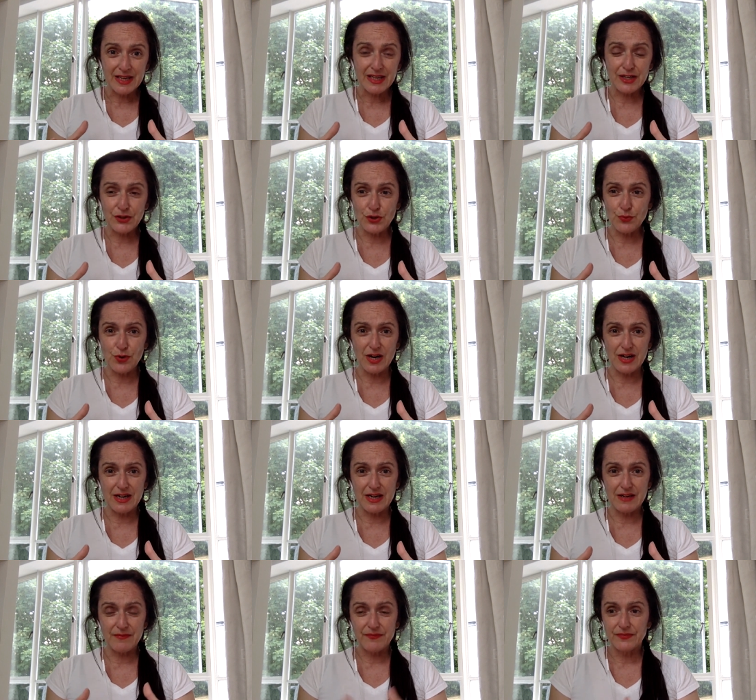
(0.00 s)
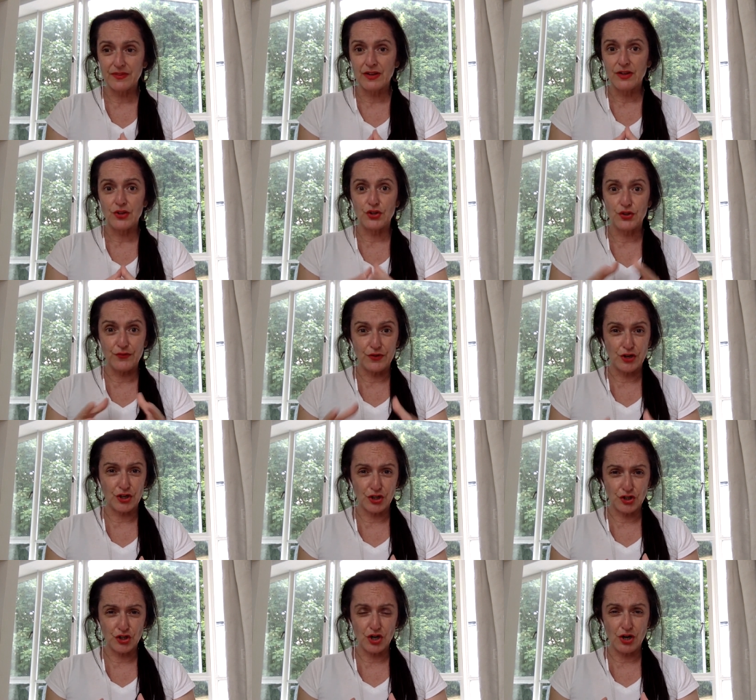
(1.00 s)
here you are, you've got
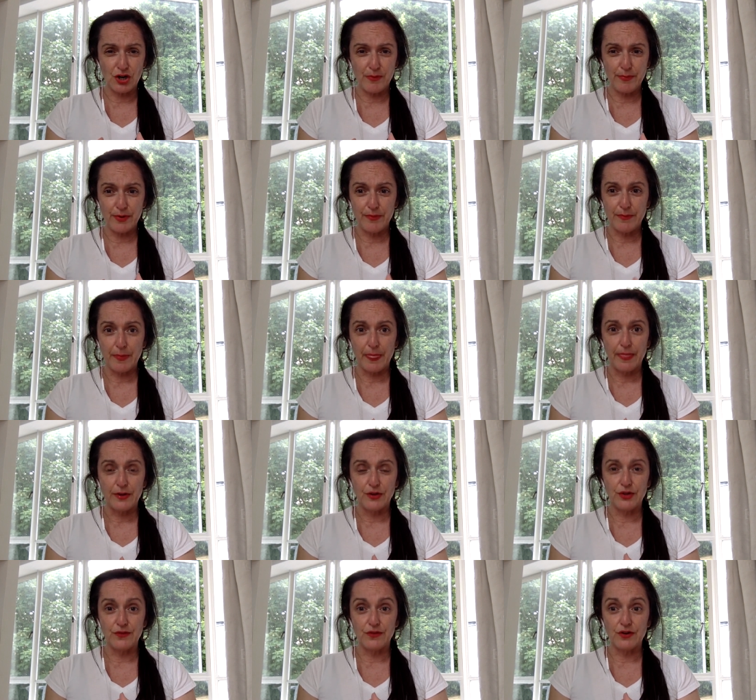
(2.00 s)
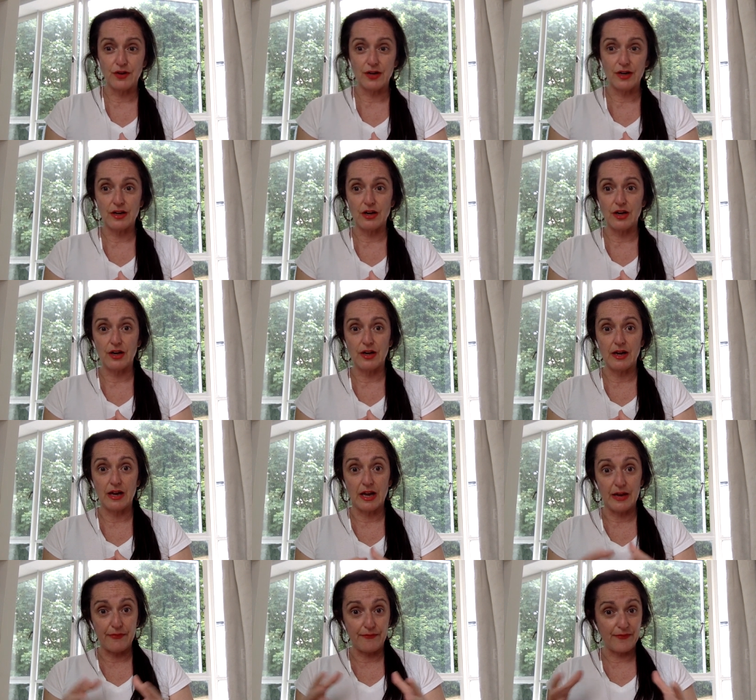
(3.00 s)
a job, you've got
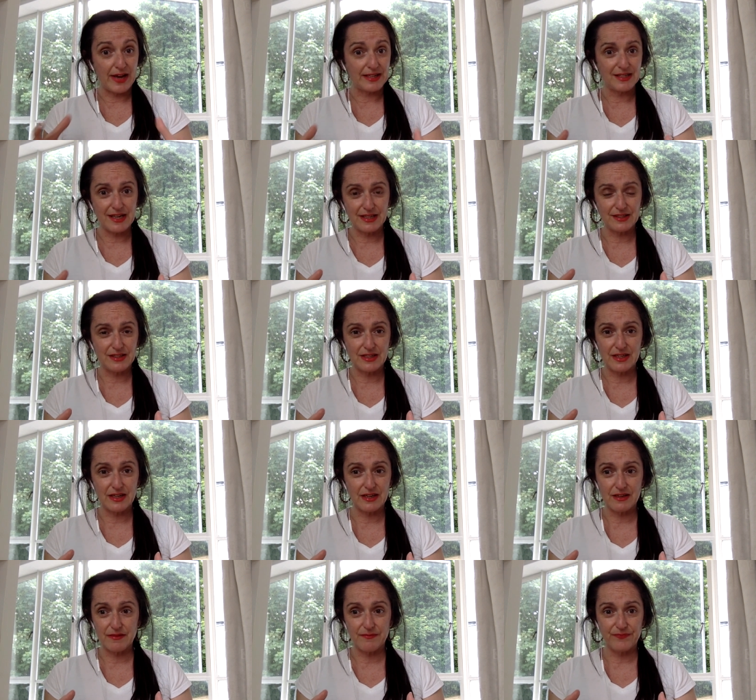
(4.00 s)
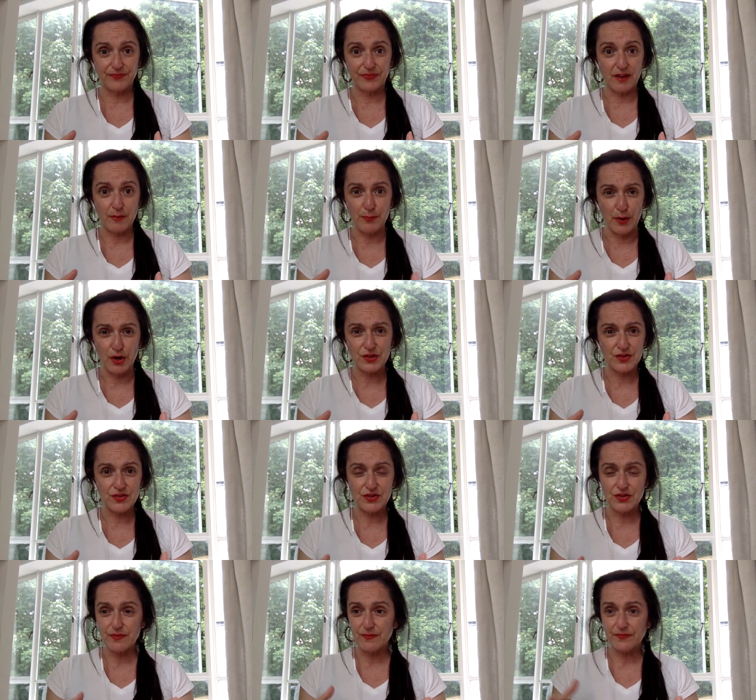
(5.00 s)
a fantastic
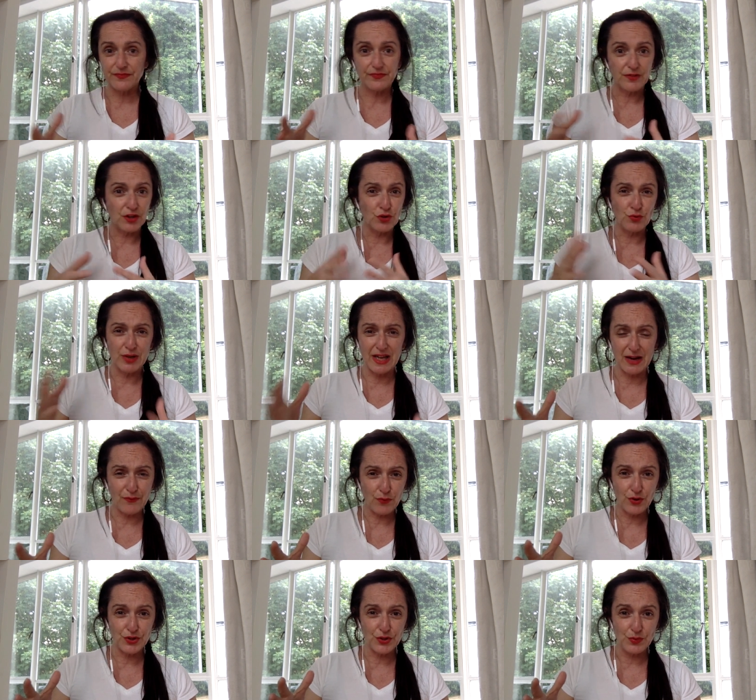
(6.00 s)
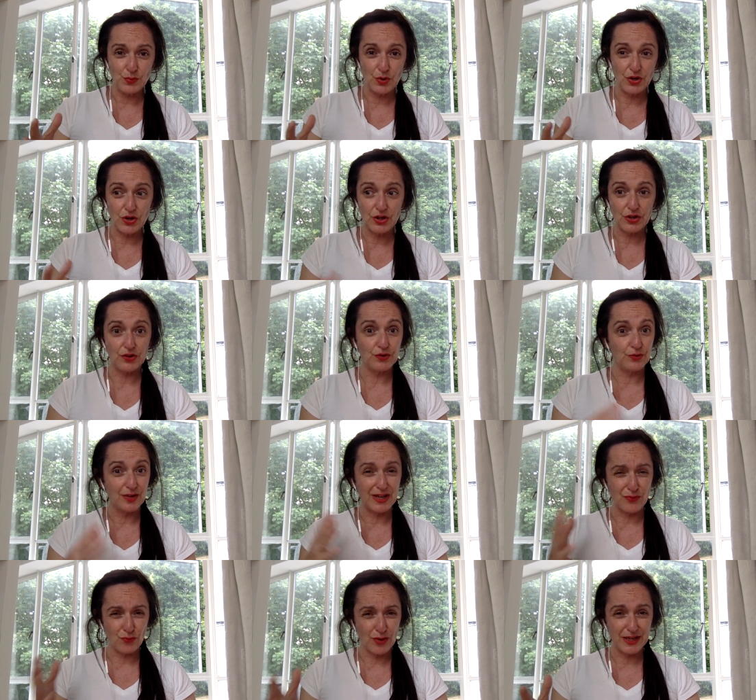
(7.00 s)
boss, you love where you work, you
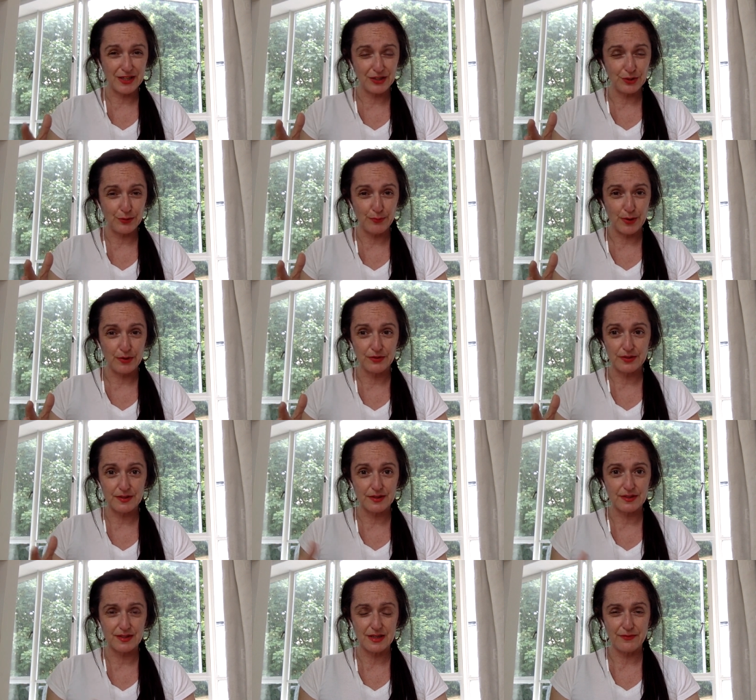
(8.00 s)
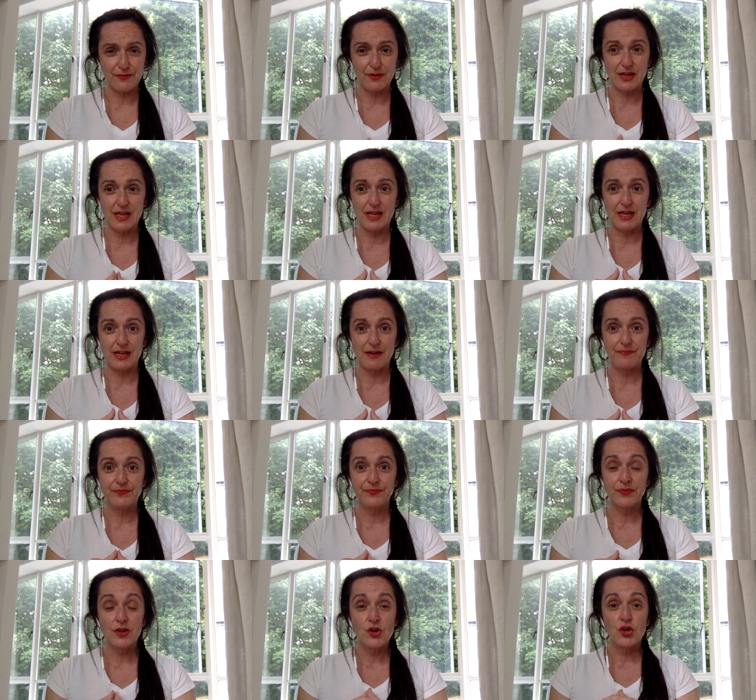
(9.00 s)
get regular bonuses every year,
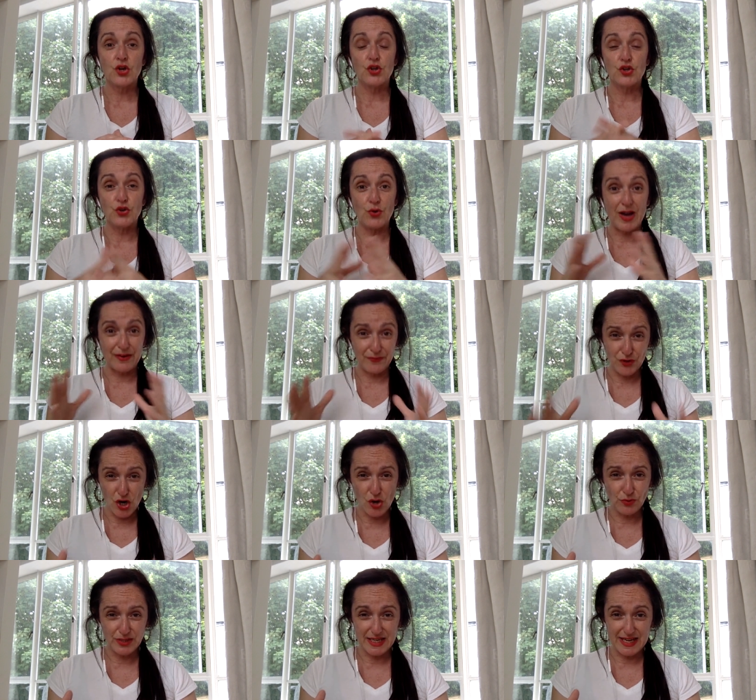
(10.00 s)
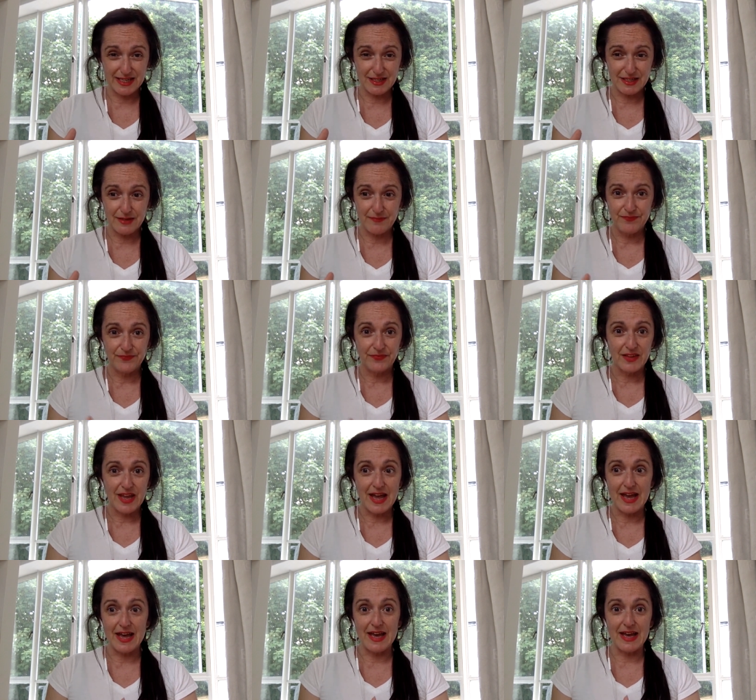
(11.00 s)
you have no debt,
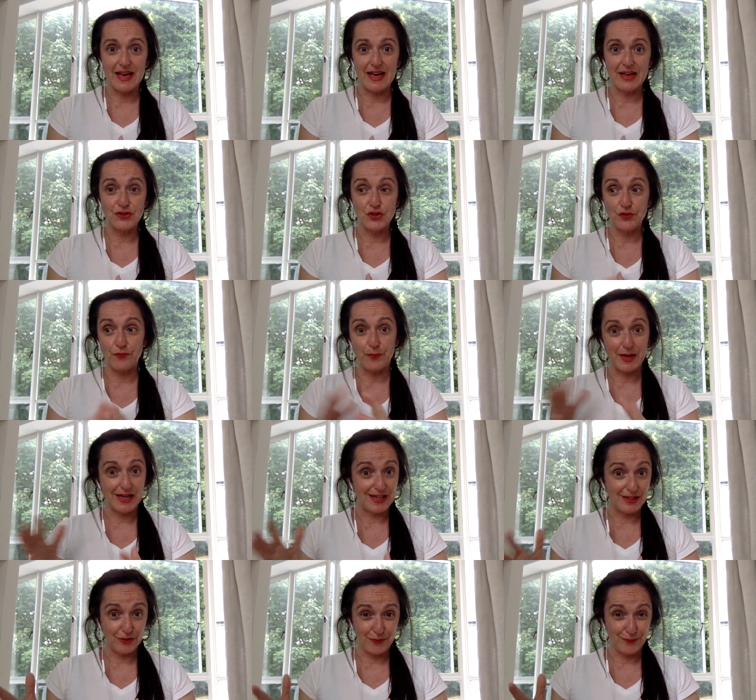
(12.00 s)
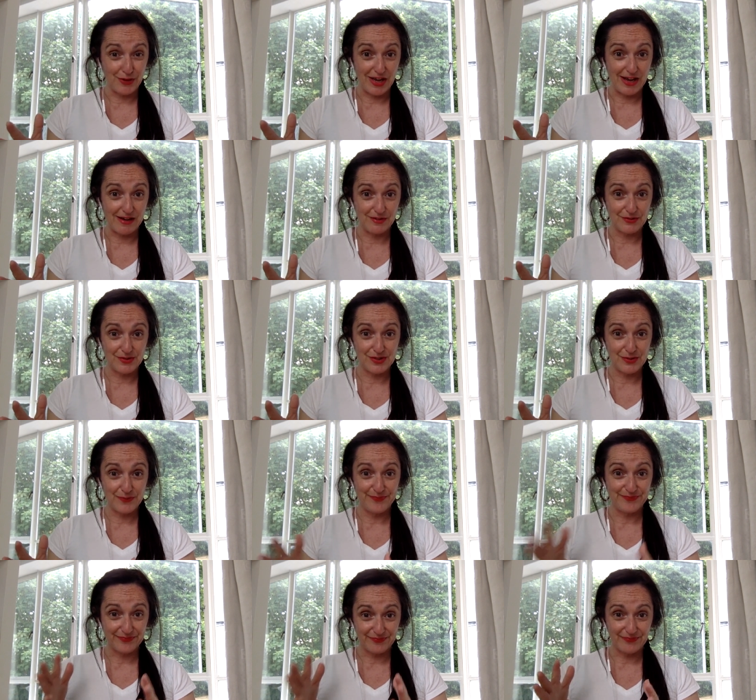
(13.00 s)
and you've paid off your house.
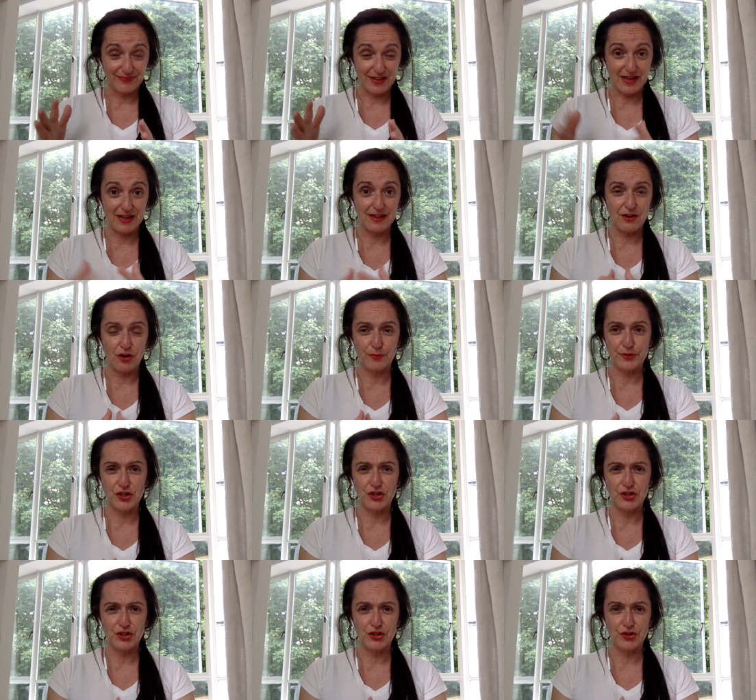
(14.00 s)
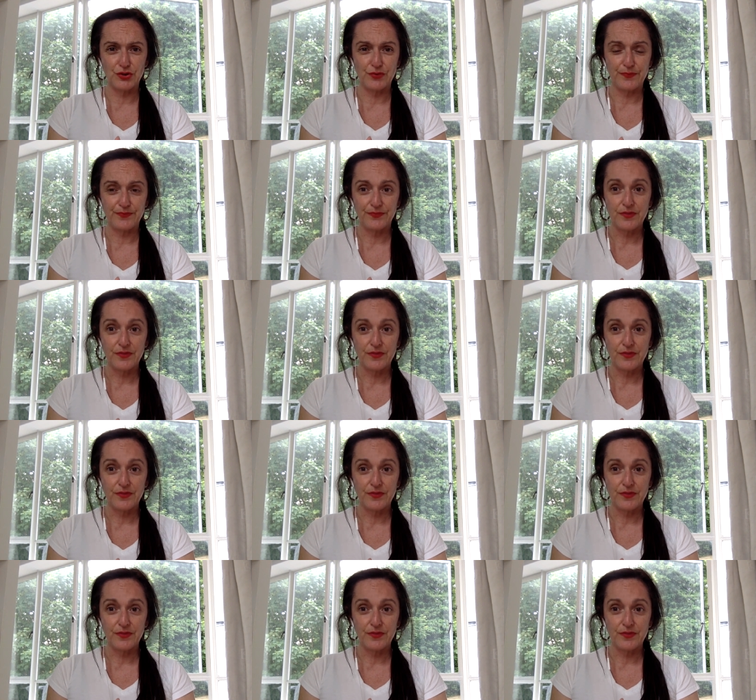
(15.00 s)
Okay, option two.